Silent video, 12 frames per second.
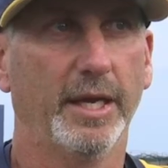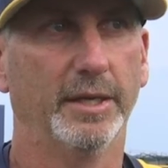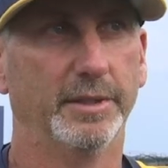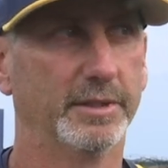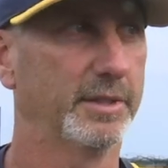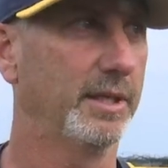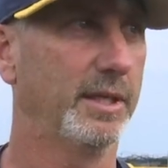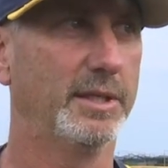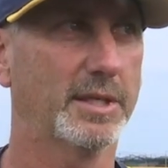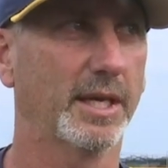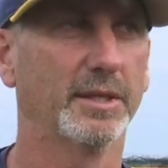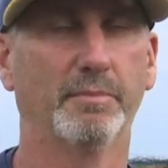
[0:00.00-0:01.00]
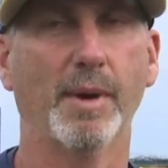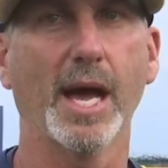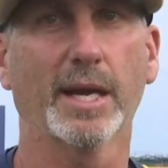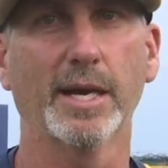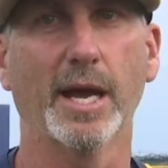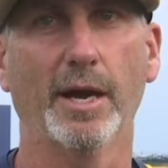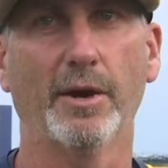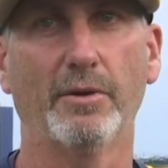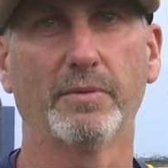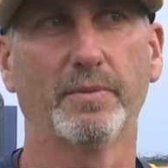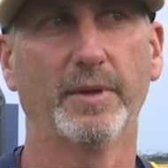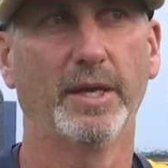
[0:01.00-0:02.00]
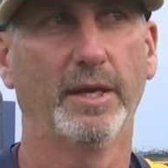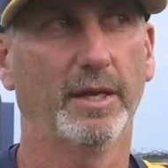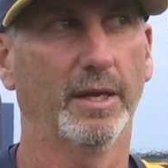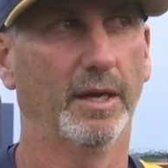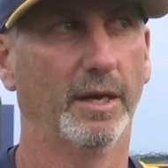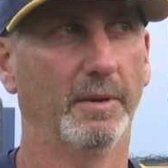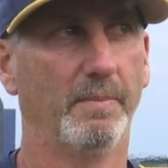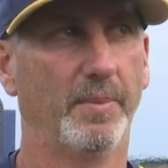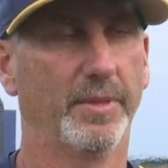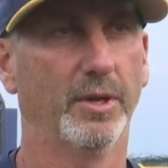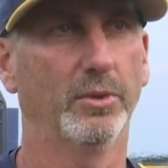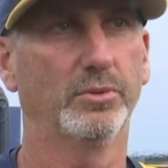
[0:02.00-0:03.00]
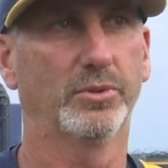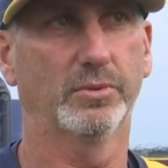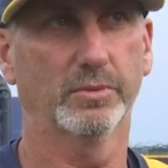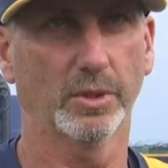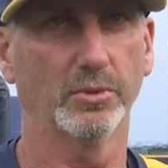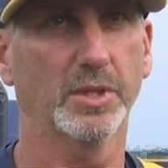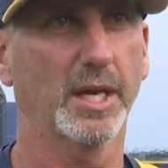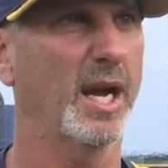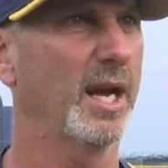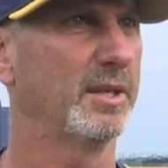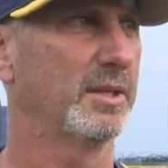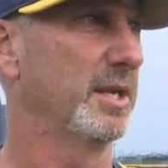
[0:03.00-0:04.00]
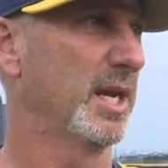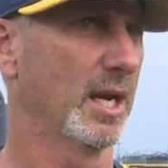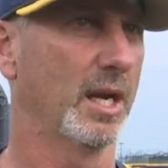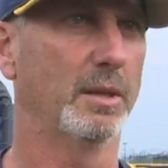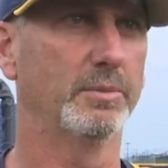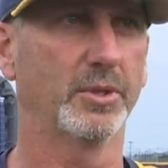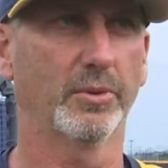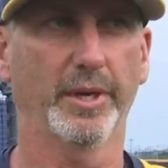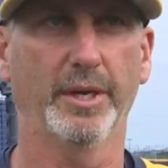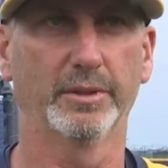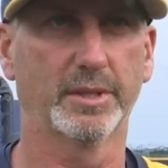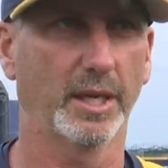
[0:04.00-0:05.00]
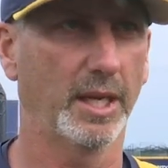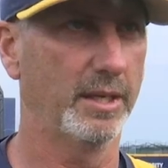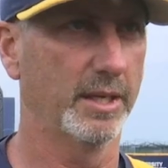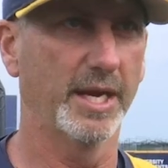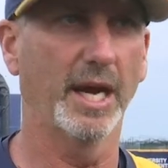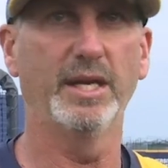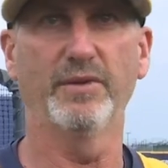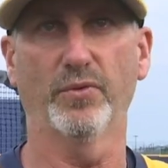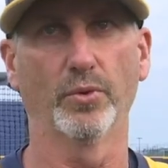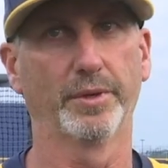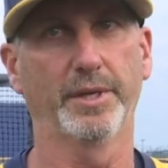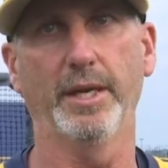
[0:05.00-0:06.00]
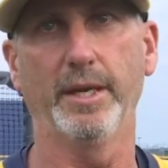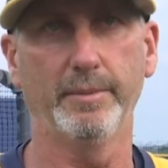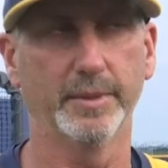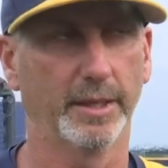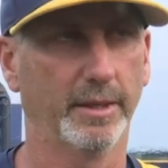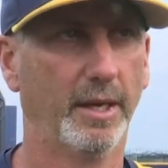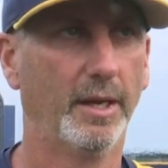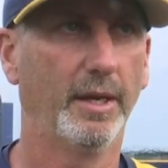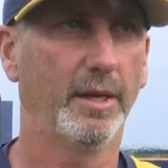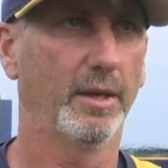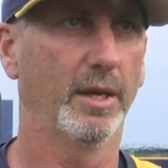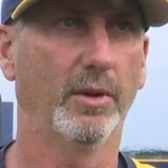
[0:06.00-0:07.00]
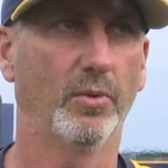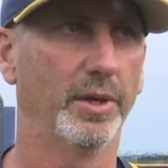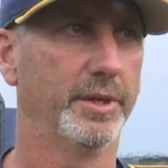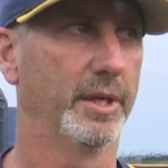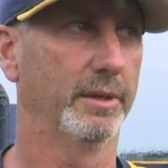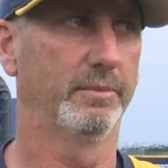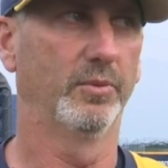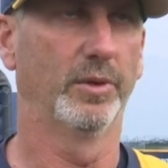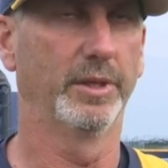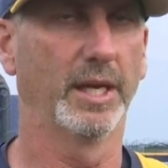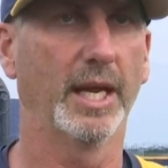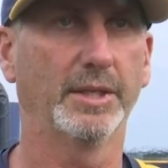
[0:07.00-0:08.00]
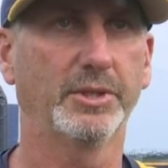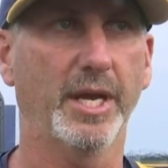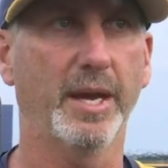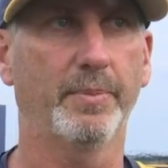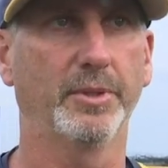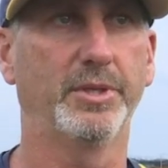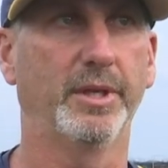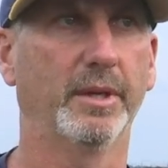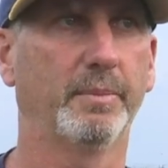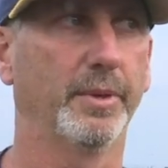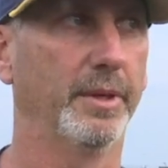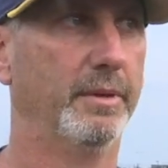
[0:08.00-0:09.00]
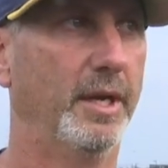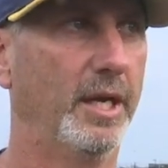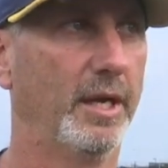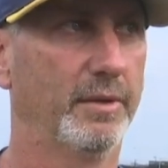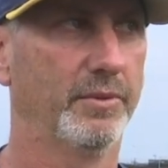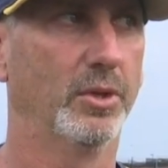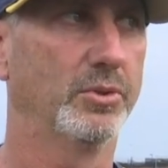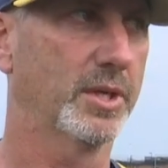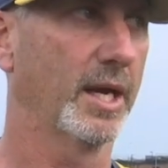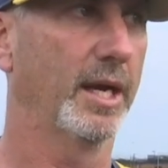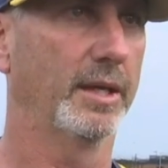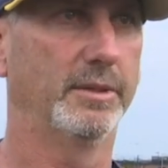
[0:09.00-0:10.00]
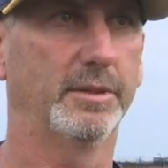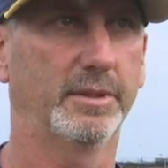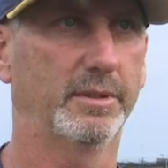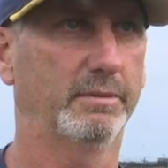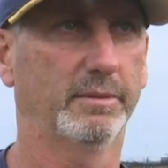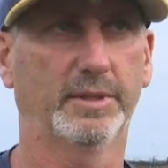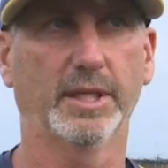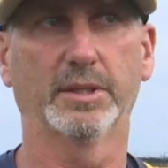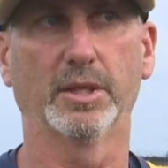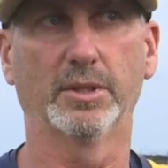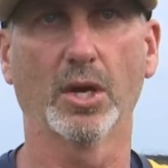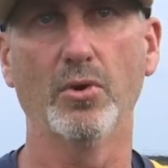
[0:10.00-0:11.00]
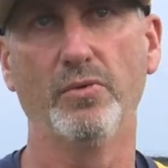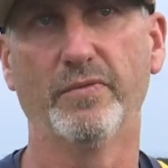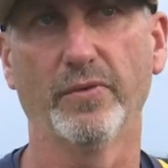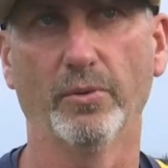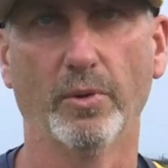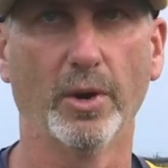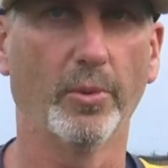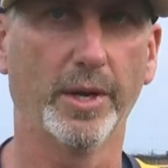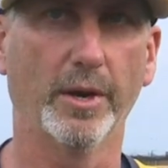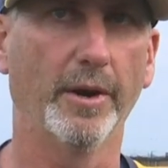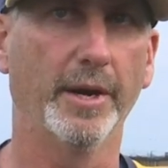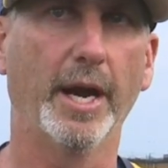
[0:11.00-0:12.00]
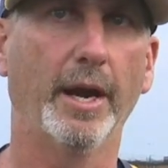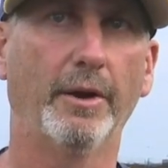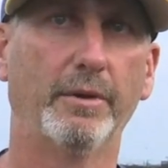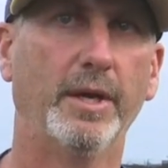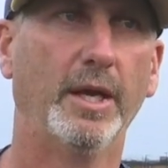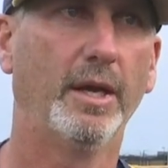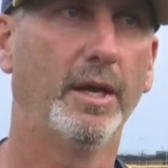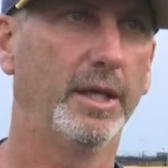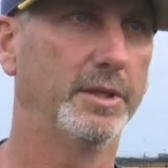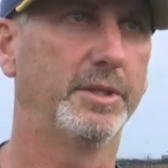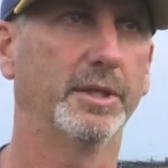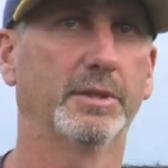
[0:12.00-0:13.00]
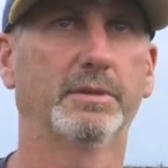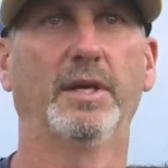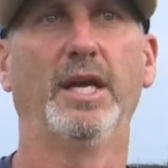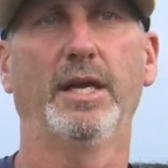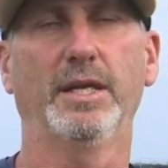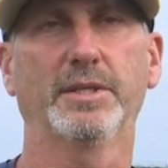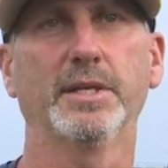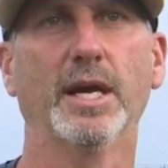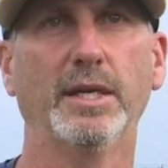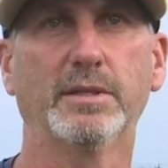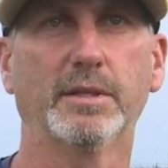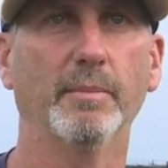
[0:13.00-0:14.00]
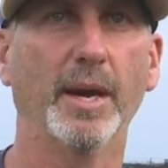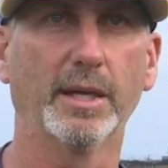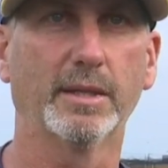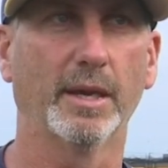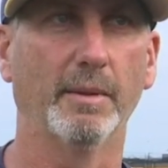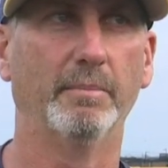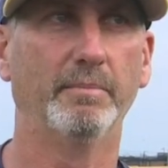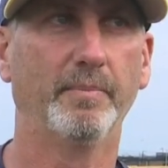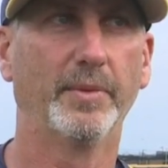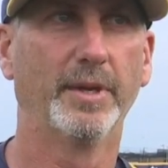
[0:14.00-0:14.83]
and to see these kids back now, uh, those those guys and the alums over here today, the '94 team that uh, won the won the last championship, and those guys set the tone for where we are now. It's just it's nice to make them